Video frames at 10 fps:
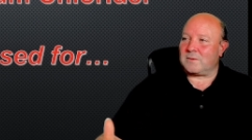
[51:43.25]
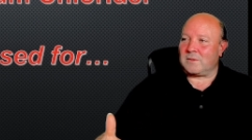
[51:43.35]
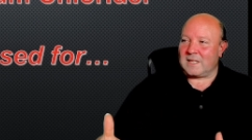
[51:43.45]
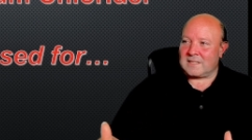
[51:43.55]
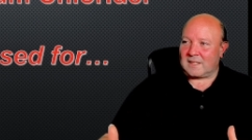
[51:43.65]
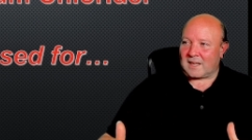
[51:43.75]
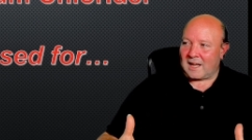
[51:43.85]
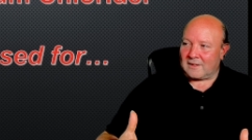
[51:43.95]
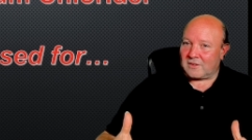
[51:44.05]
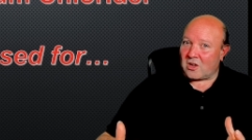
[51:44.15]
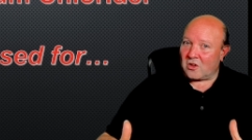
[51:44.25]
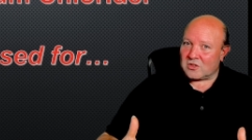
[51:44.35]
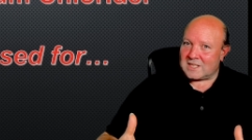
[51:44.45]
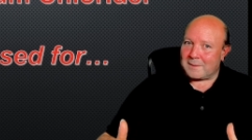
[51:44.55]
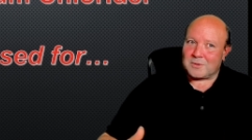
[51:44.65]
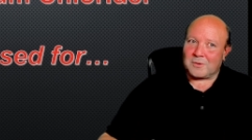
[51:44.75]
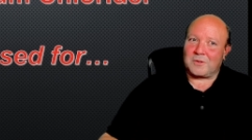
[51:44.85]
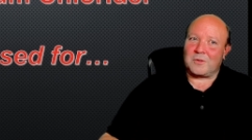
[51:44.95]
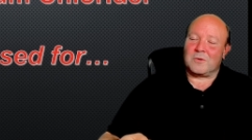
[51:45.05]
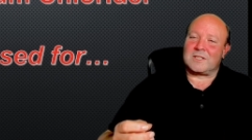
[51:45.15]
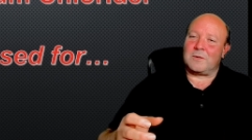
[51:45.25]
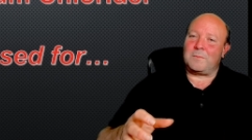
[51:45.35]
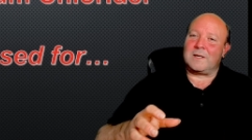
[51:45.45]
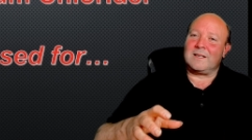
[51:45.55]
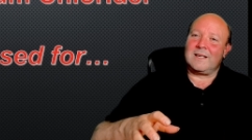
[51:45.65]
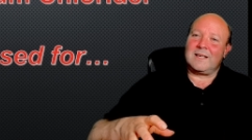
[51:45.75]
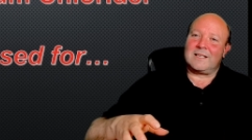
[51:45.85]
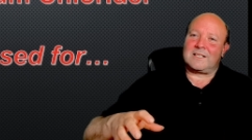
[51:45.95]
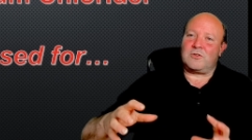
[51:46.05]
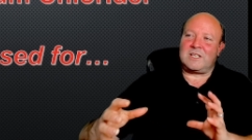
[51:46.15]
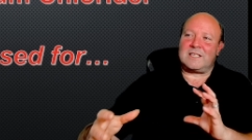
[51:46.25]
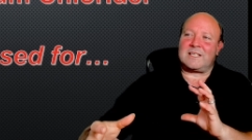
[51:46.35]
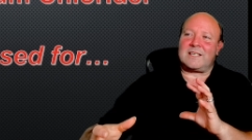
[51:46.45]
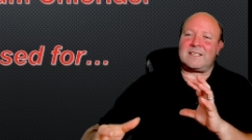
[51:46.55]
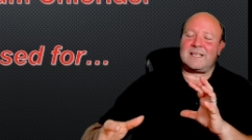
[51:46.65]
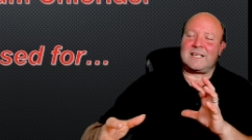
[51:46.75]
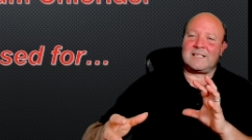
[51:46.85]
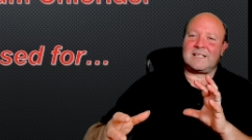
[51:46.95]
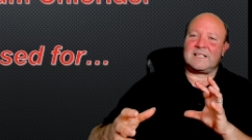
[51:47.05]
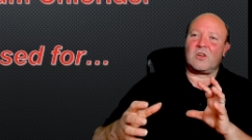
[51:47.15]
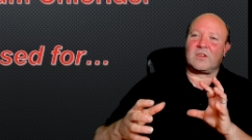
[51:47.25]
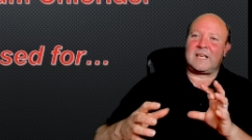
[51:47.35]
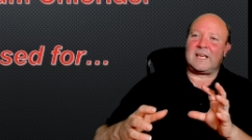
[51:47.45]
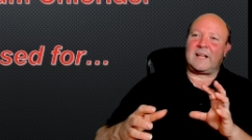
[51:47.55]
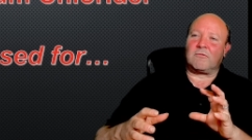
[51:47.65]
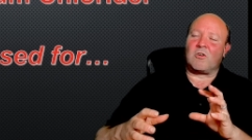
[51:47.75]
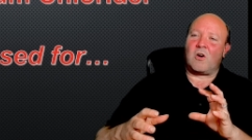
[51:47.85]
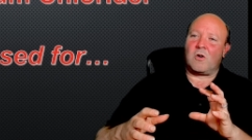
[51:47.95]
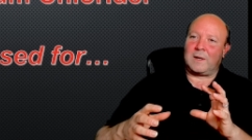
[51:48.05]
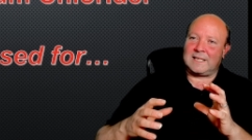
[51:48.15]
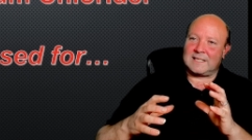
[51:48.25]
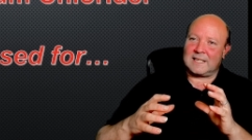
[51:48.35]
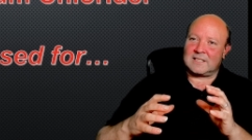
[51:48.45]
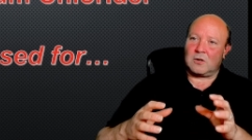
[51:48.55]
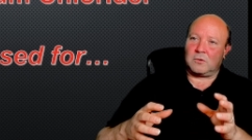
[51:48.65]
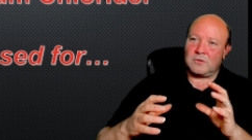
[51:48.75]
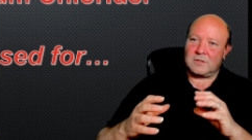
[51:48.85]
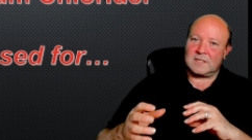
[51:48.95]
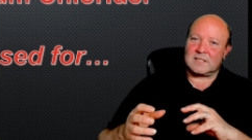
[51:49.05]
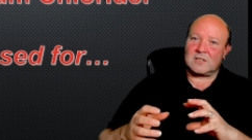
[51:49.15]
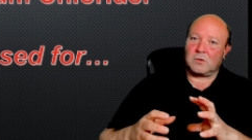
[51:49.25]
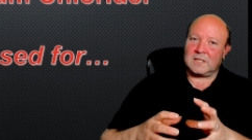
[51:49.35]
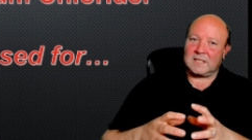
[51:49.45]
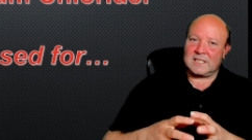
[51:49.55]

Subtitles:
These are the kind of the concepts or thoughts. So Jesus is not that he got it wrong when he said salt loses its saltiness.